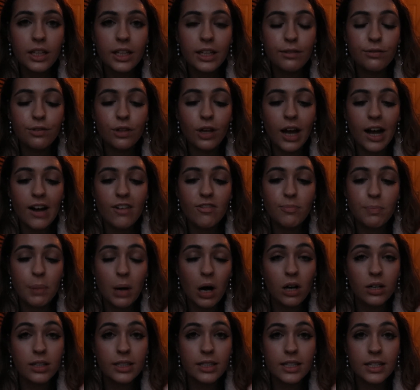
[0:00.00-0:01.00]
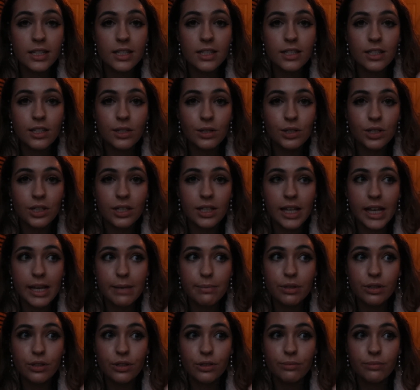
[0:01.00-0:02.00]
if you have boxes, you should
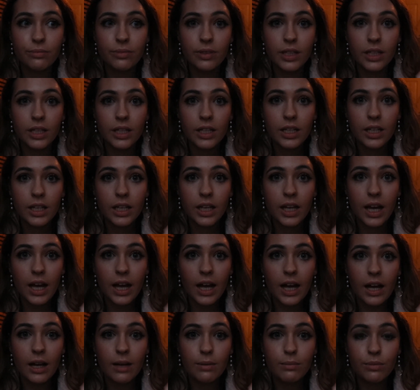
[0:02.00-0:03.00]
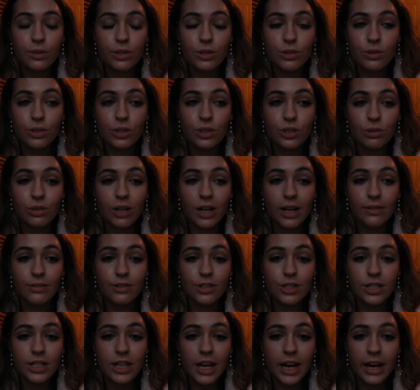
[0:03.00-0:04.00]
label them, so you don't have
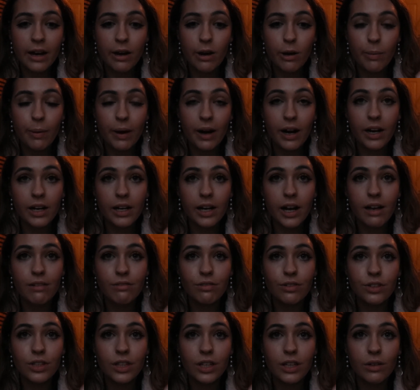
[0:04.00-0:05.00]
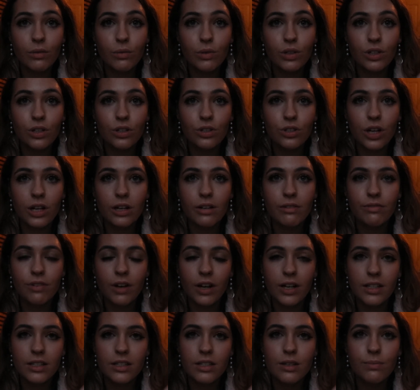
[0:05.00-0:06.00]
to tear apart everything when you're trying to
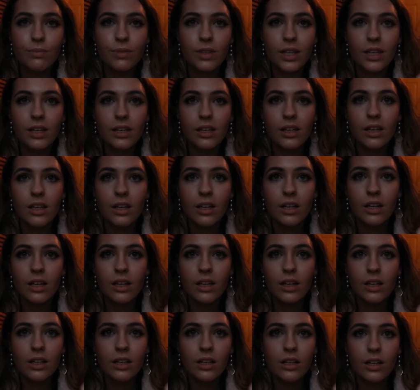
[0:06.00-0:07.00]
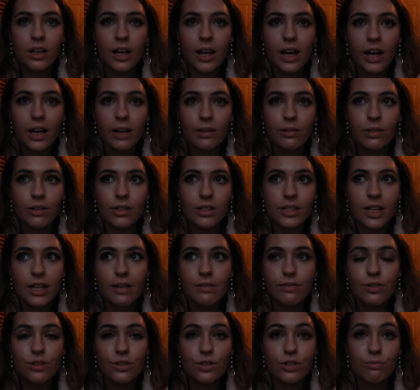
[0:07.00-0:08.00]
find something. Because say
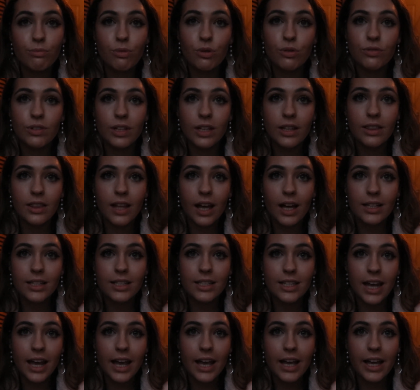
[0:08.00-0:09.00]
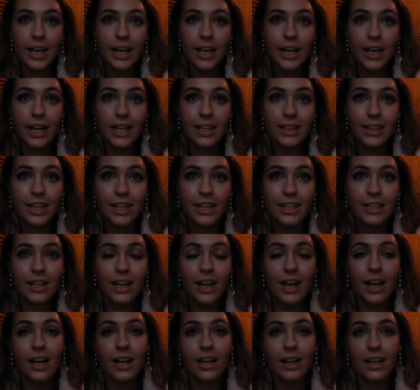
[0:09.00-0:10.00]
if you just moved in that day and then